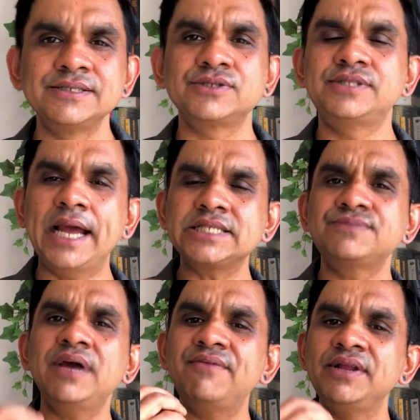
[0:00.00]
So that's
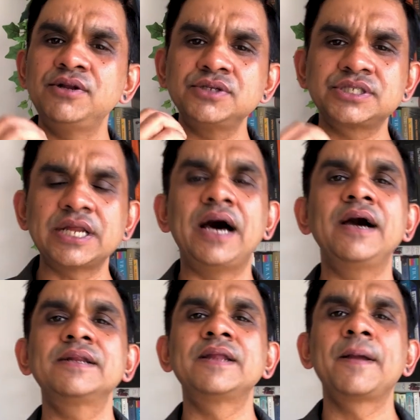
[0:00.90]
where we need to
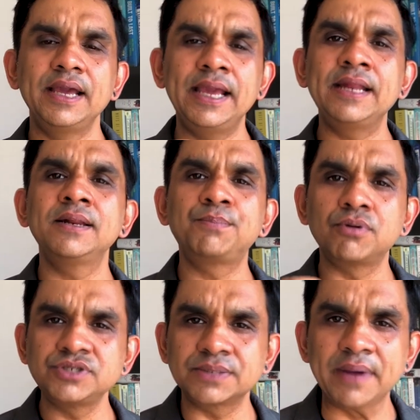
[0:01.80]
start in
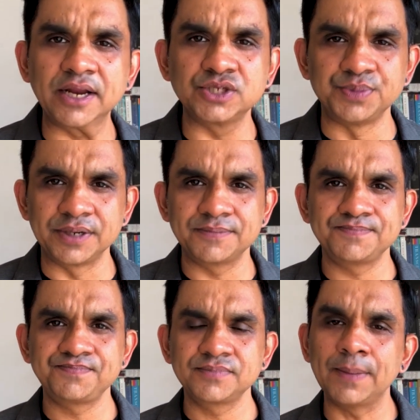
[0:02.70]
project management,
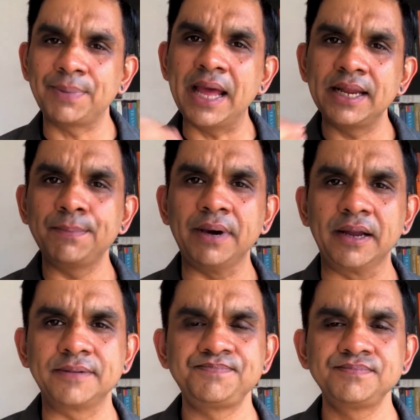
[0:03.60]
the planning
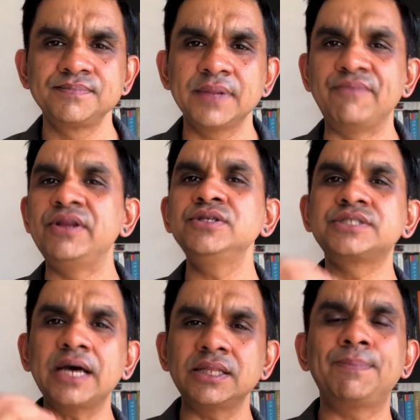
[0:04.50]
part. And when you
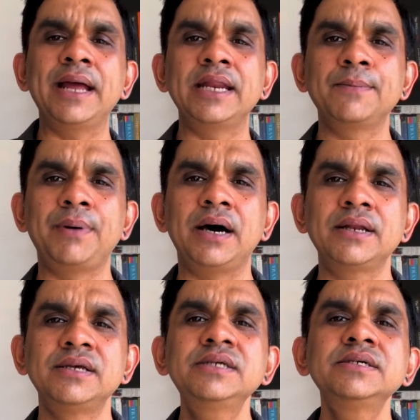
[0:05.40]
start the planning
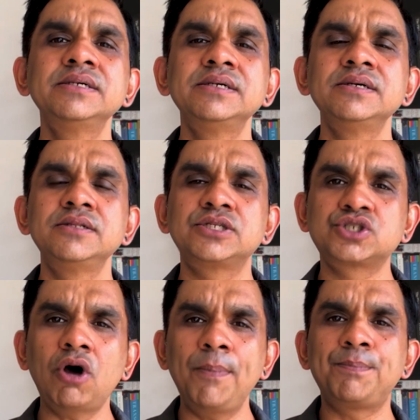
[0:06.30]
part, the
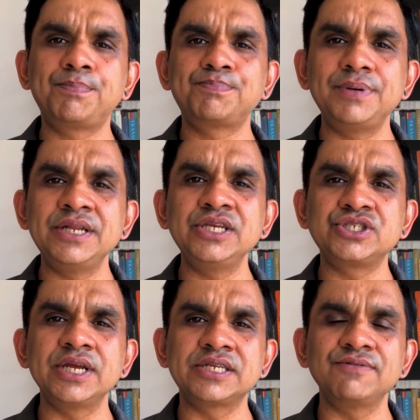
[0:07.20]
top
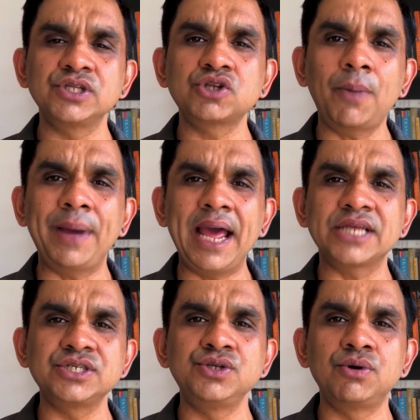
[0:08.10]
initiative or the top
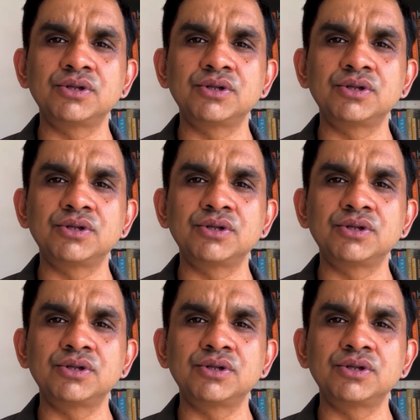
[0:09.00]
action you got